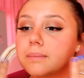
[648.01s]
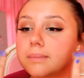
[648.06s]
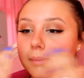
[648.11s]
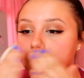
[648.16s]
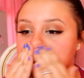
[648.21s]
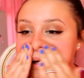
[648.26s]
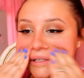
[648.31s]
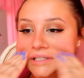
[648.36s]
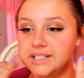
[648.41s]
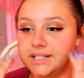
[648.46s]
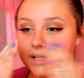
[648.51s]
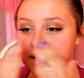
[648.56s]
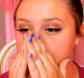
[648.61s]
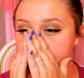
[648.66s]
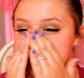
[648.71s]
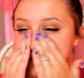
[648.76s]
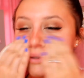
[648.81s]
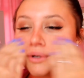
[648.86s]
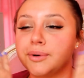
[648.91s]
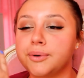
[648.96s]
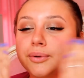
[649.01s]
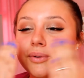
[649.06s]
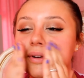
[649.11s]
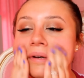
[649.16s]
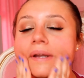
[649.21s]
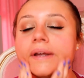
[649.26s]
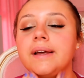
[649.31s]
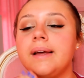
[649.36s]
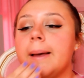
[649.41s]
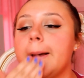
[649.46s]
my T-zone